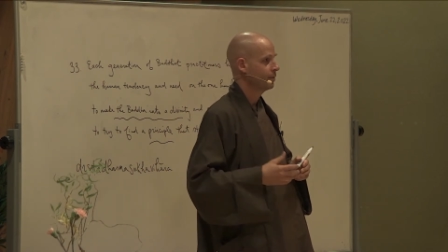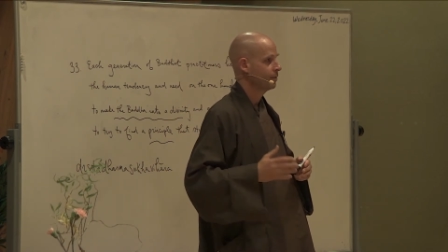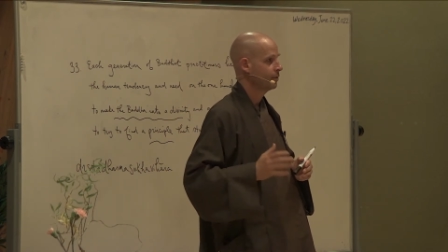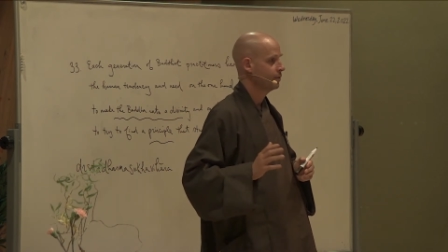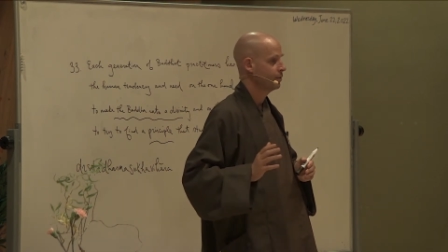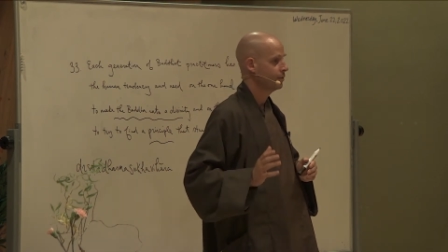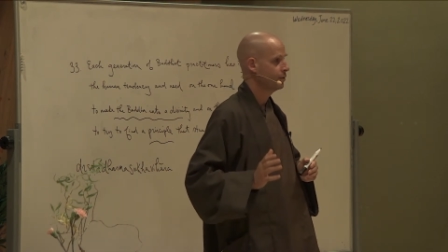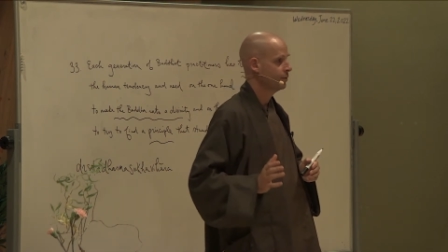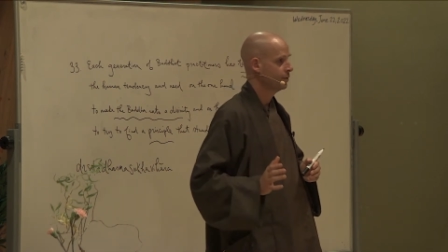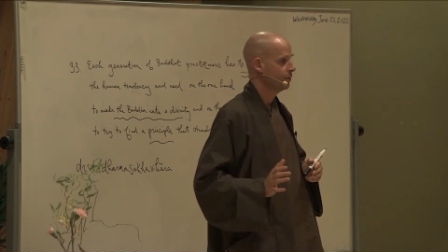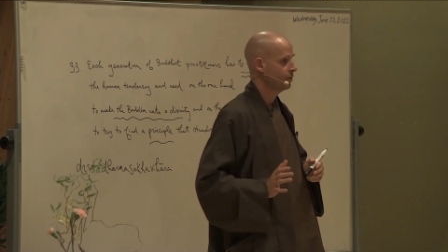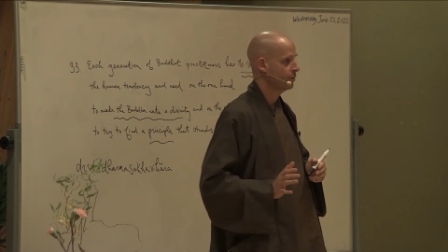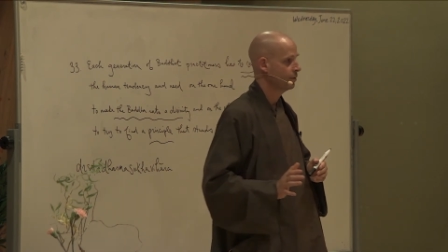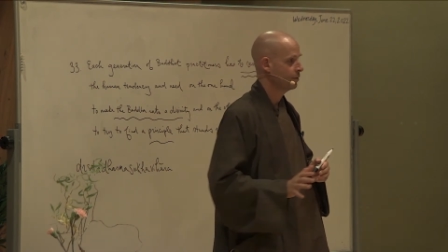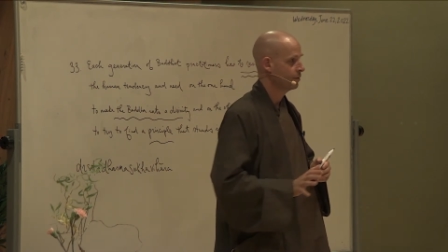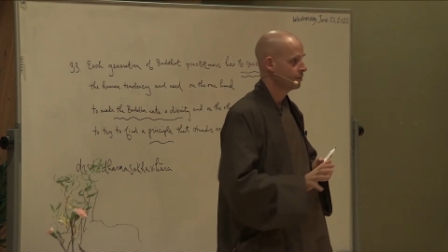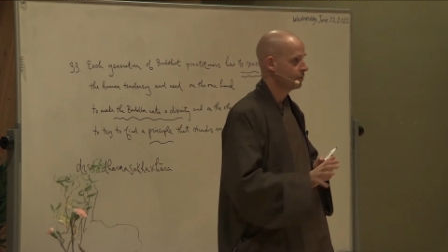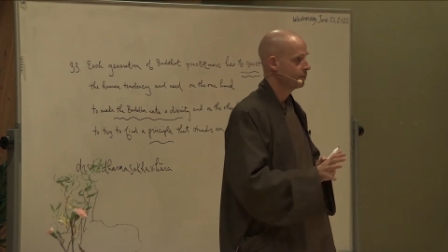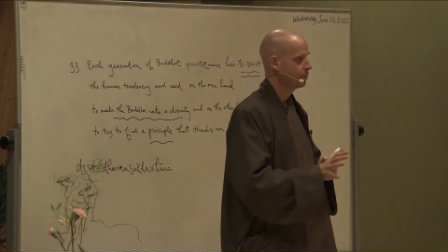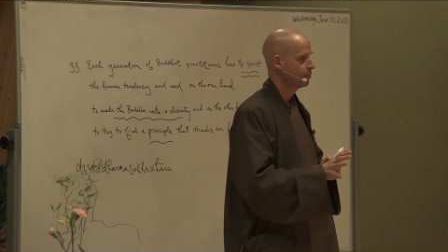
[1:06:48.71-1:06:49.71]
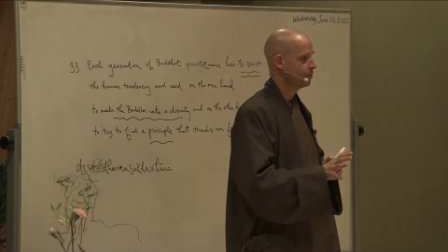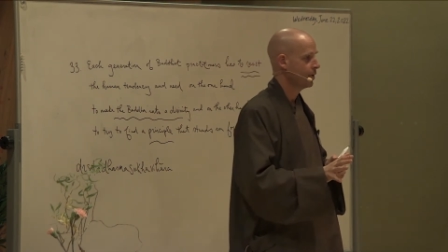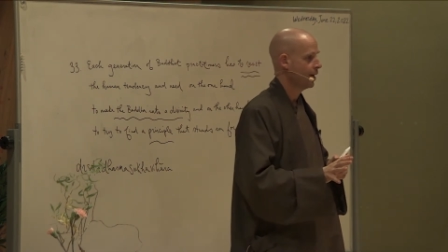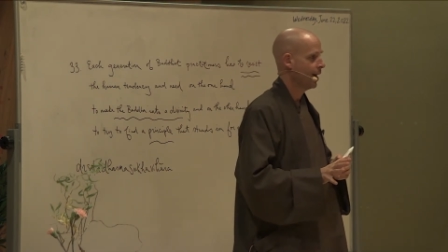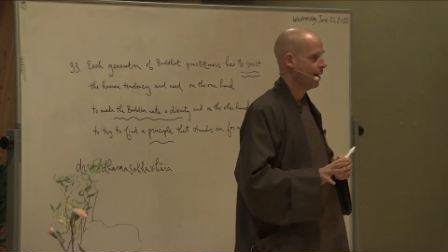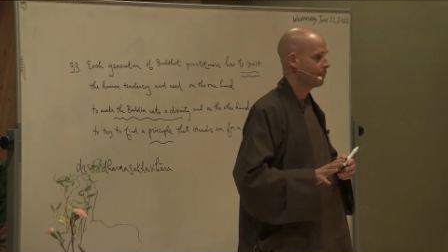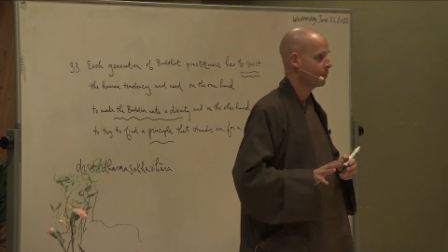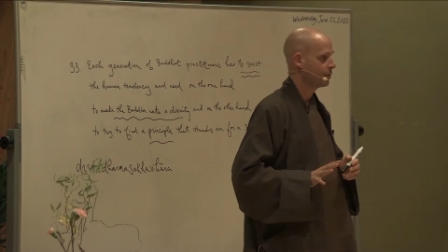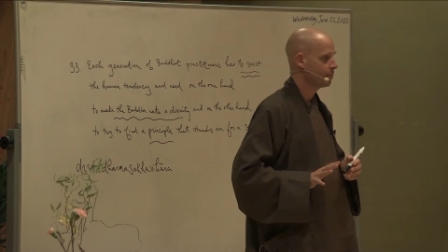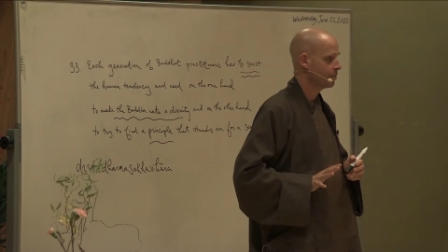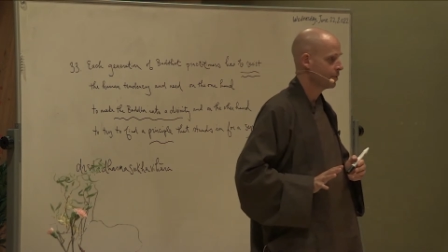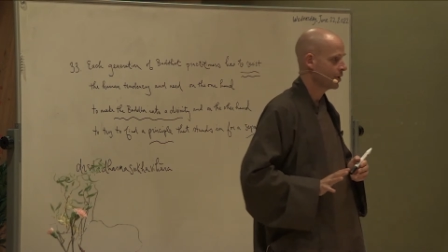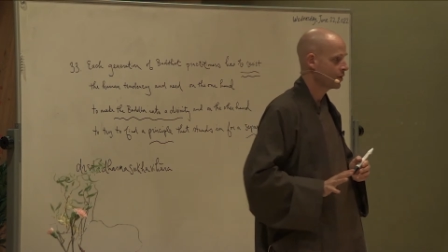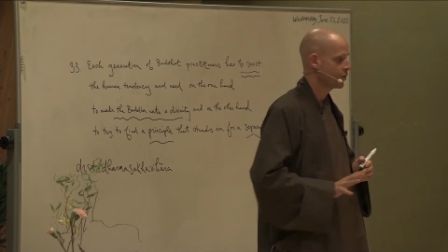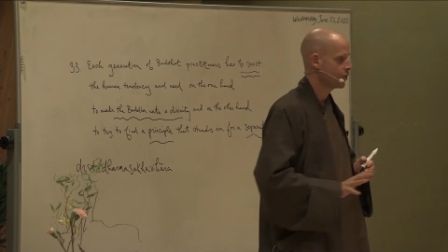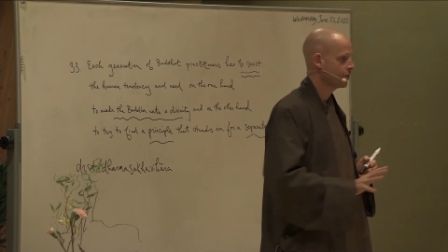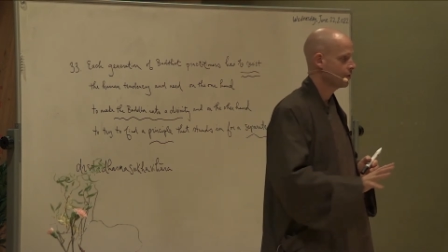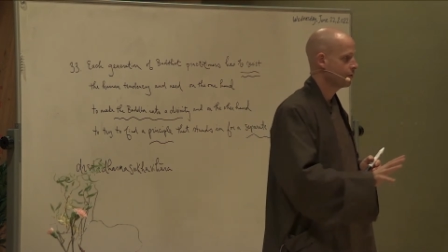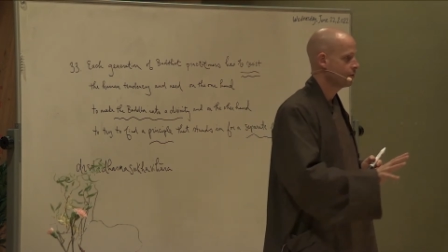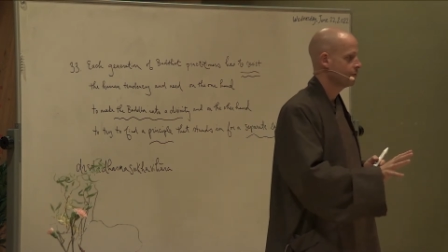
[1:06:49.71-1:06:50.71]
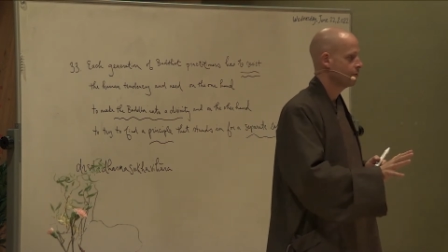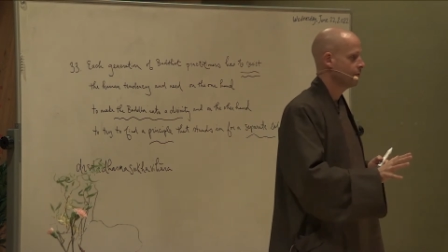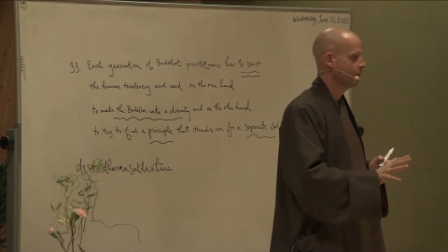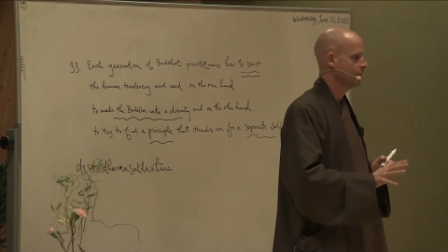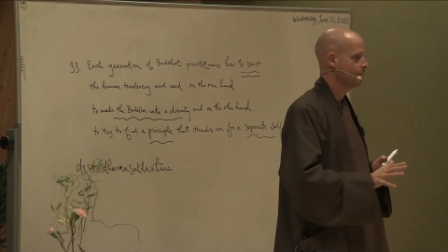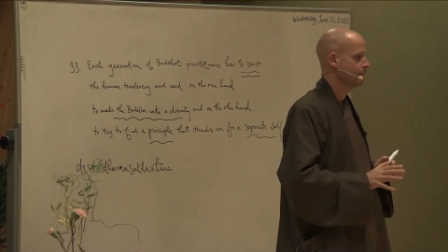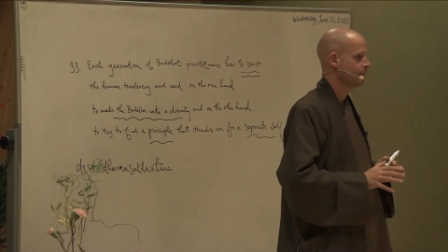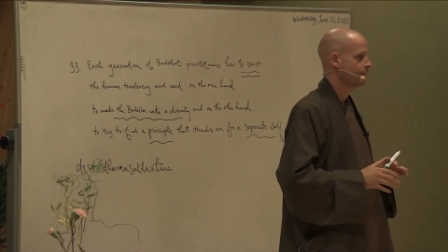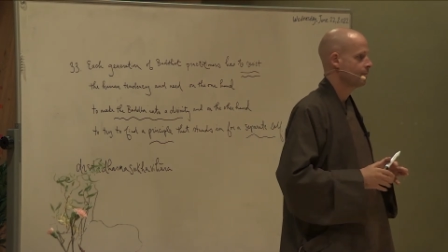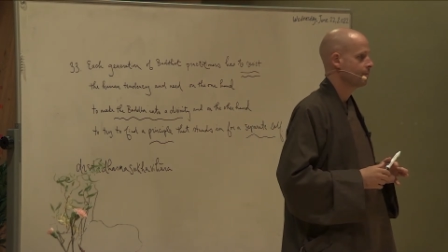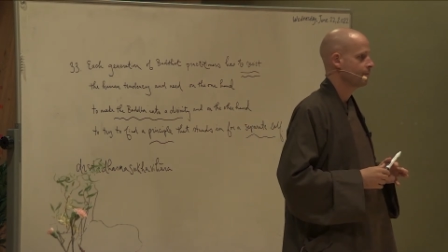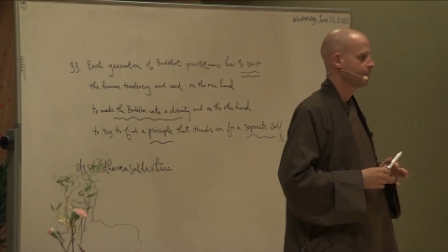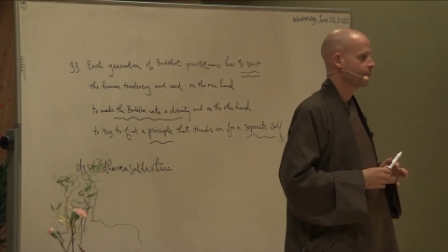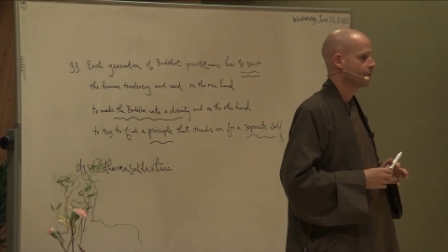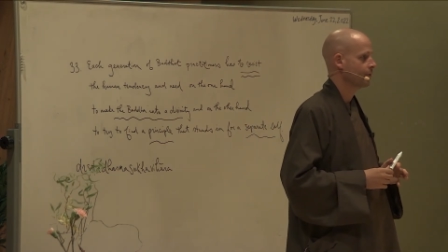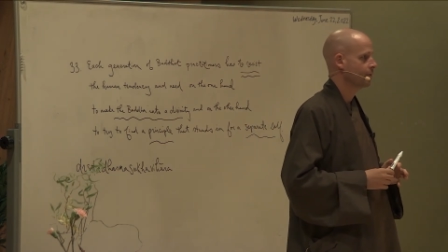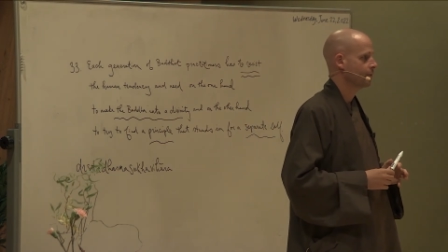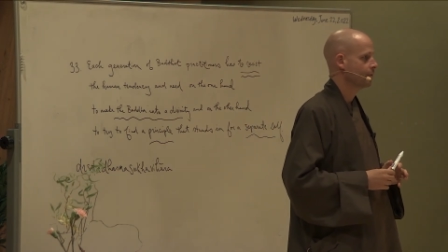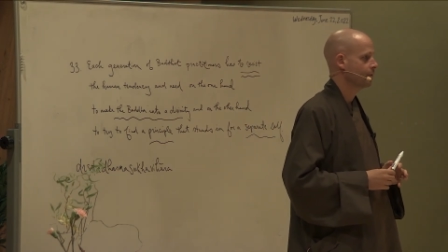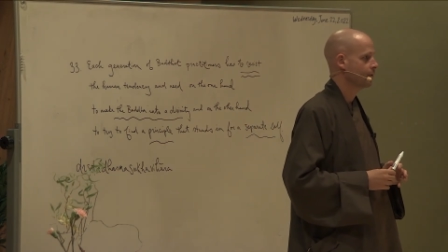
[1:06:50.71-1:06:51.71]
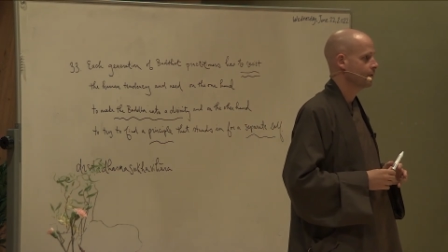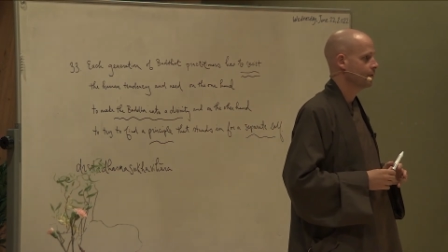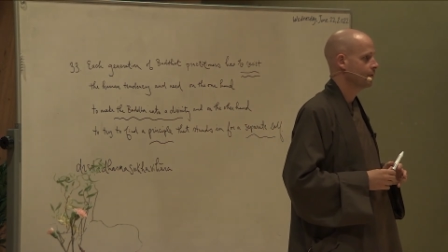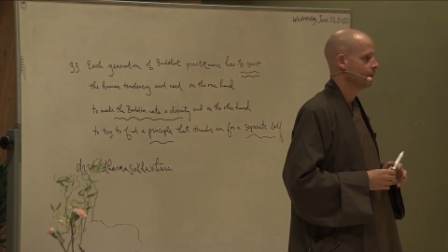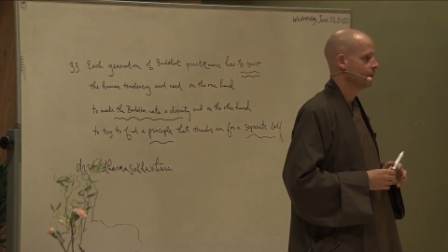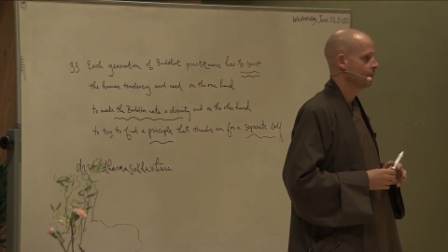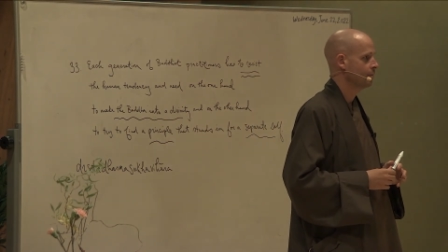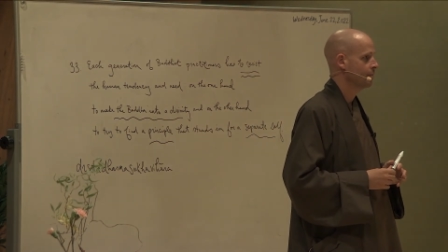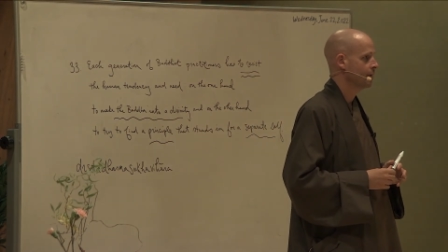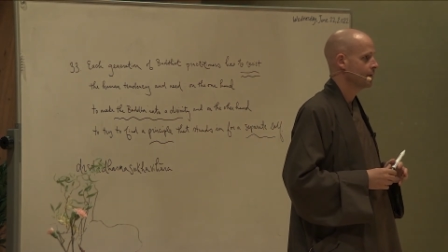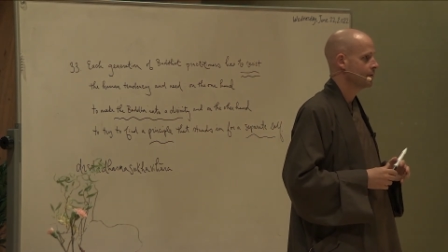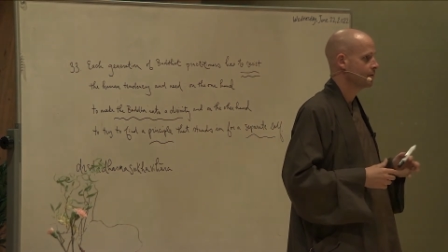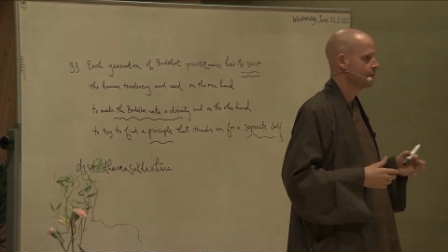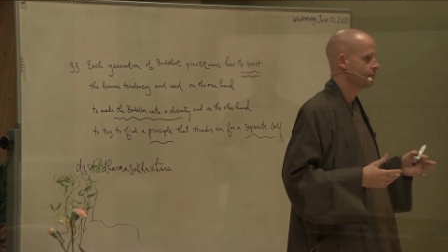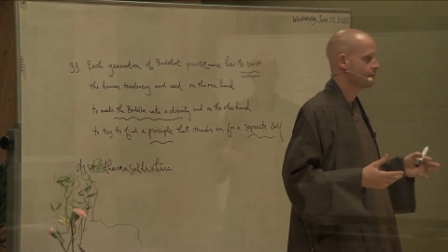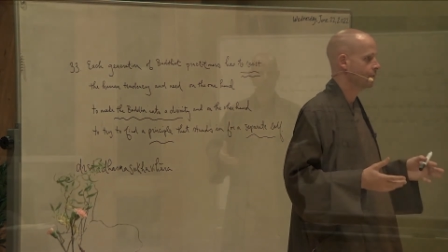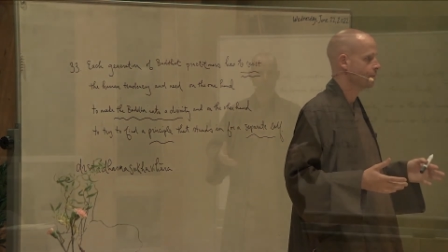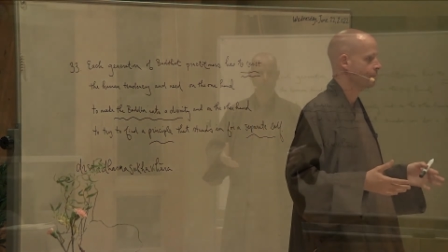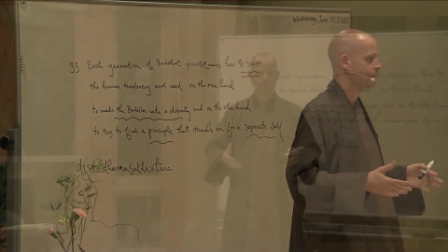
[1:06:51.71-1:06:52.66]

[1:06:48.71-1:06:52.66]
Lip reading: due to perhaps pressure from the mainstream